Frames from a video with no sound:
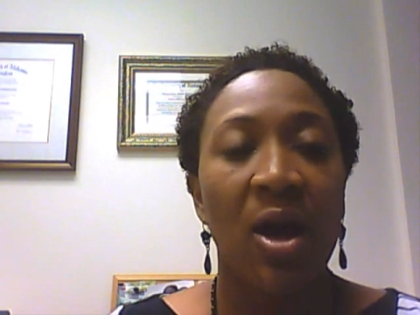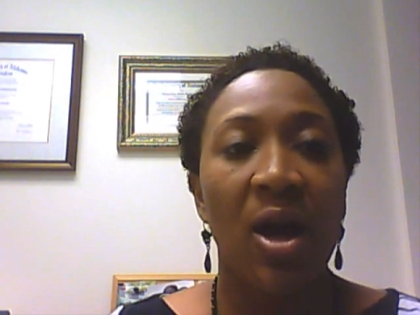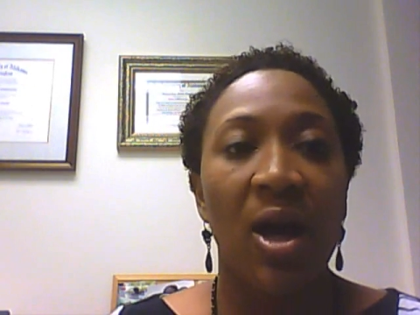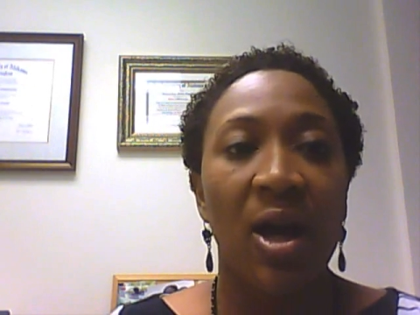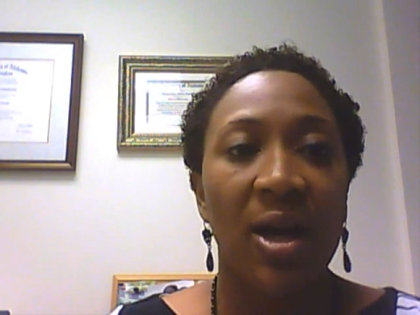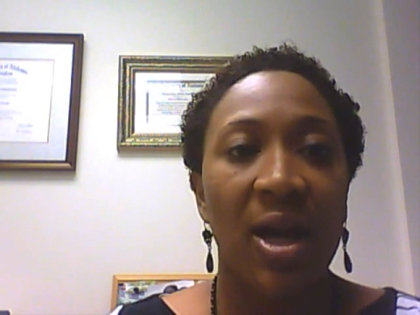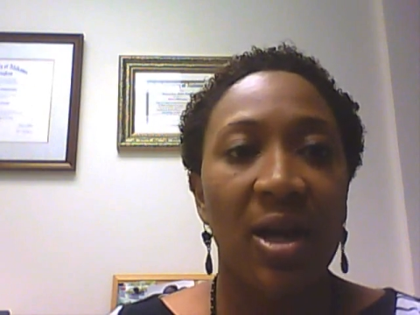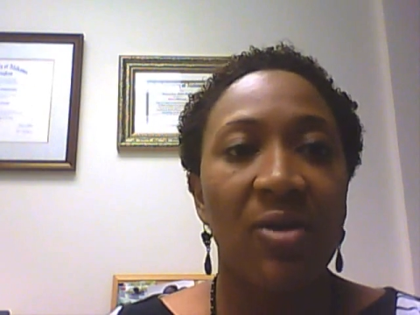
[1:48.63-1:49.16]

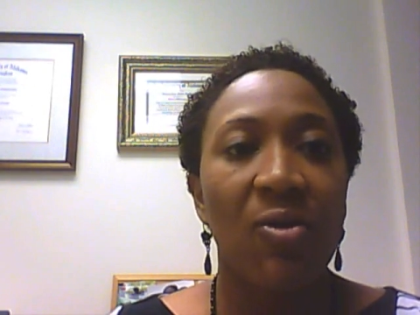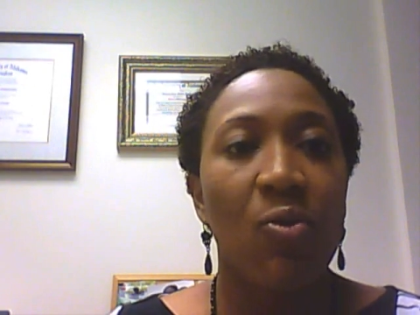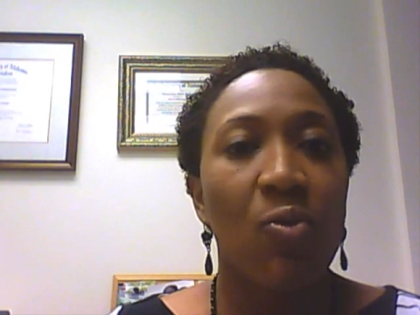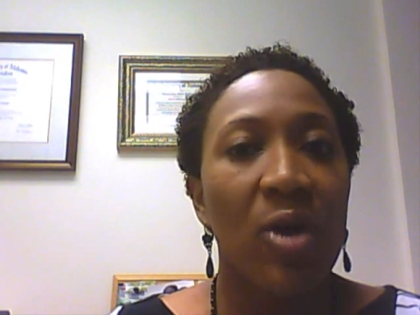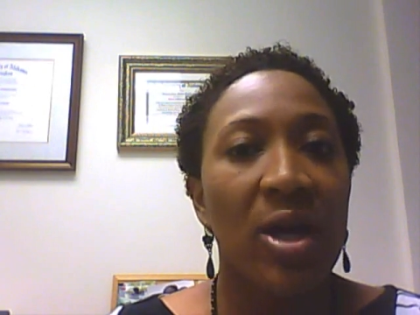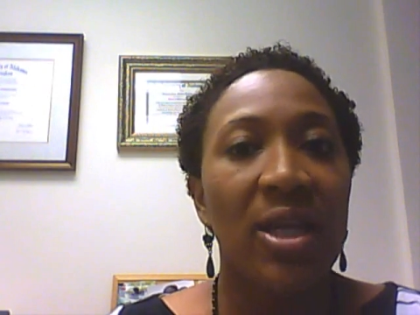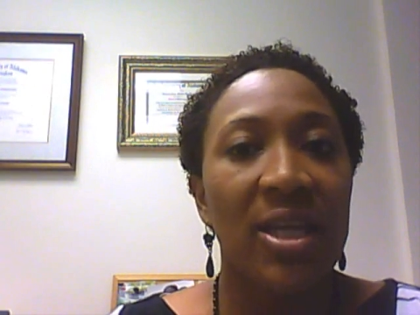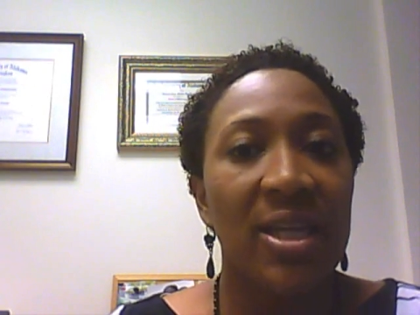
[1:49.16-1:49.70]
Kind of
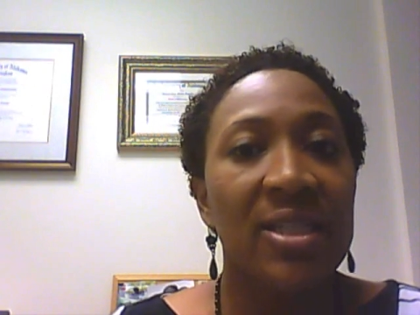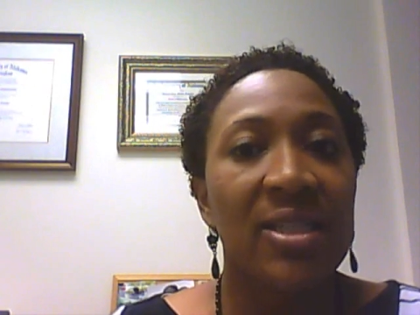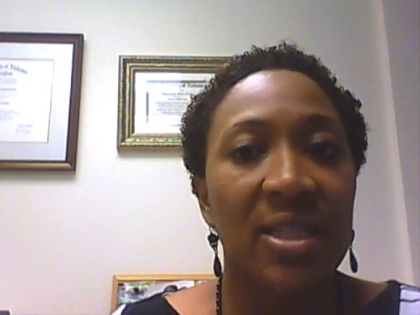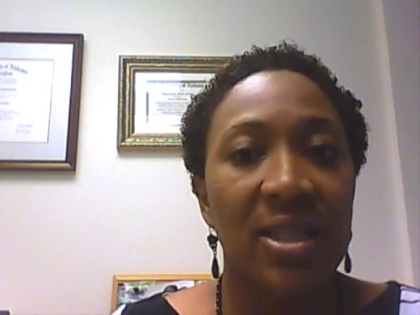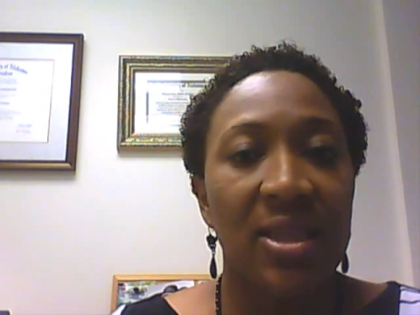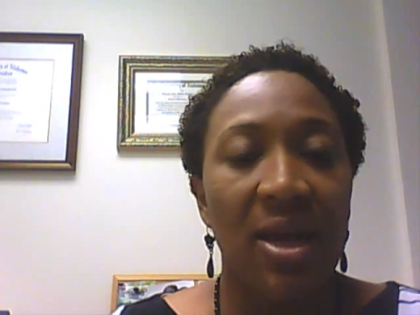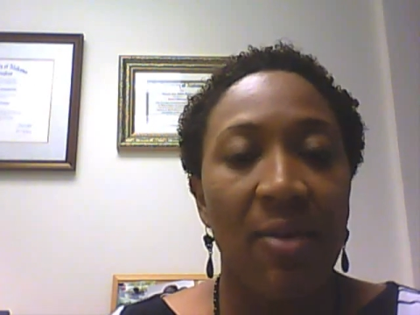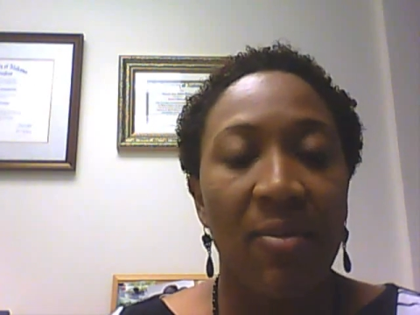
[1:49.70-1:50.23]
what is
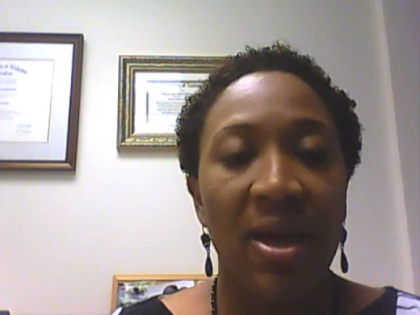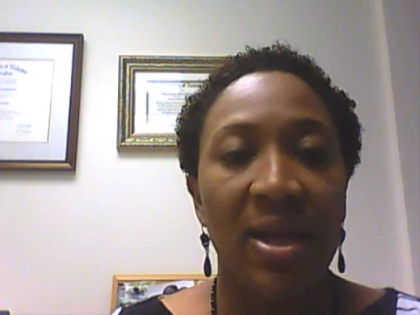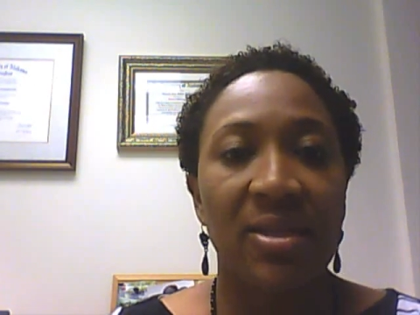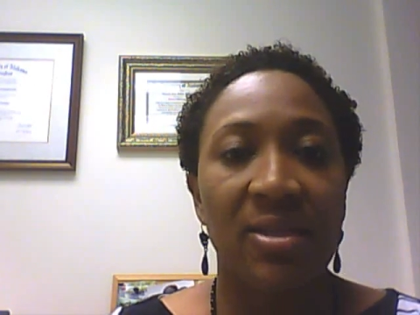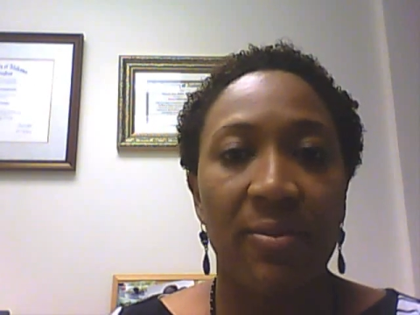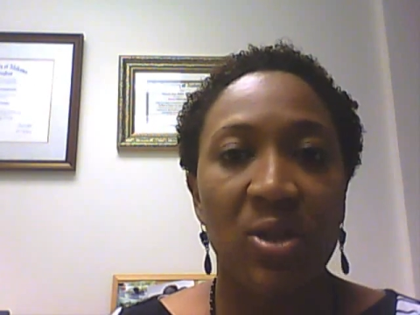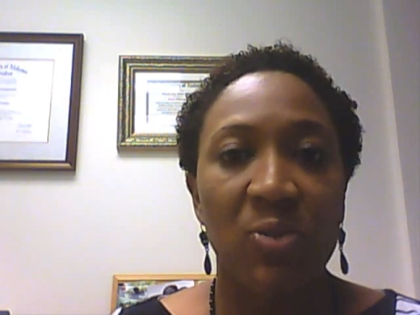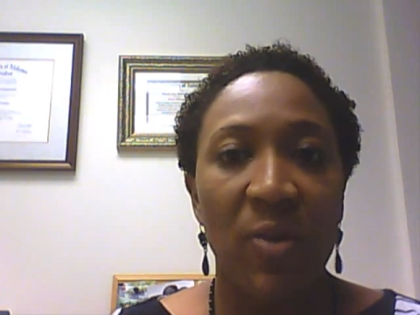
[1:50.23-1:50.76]
it that makes
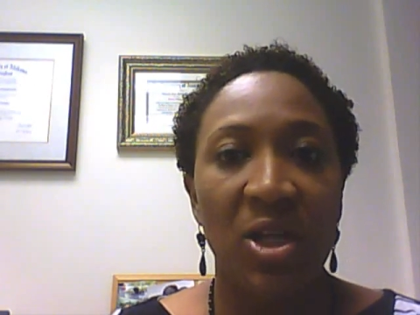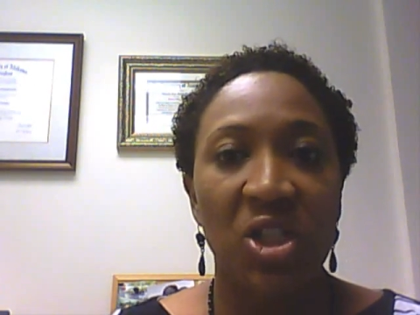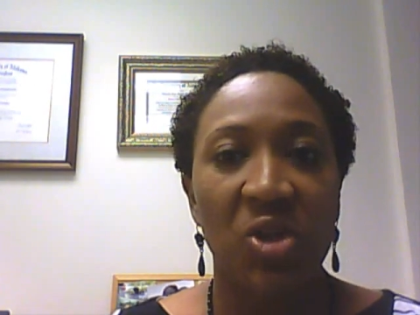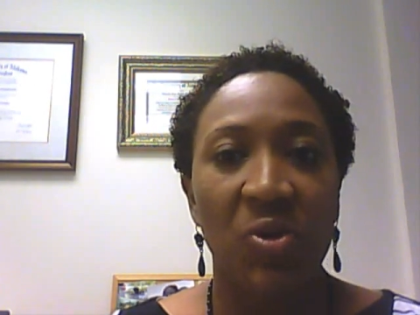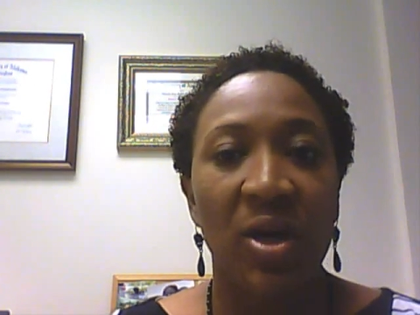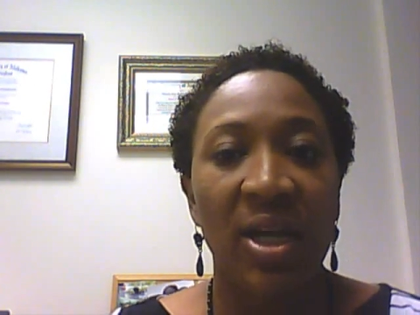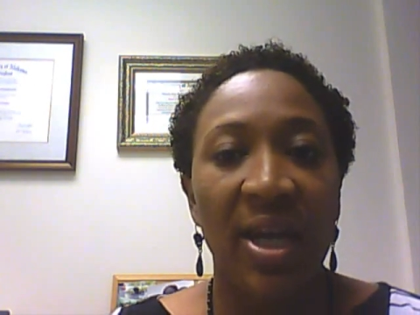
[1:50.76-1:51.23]
them special?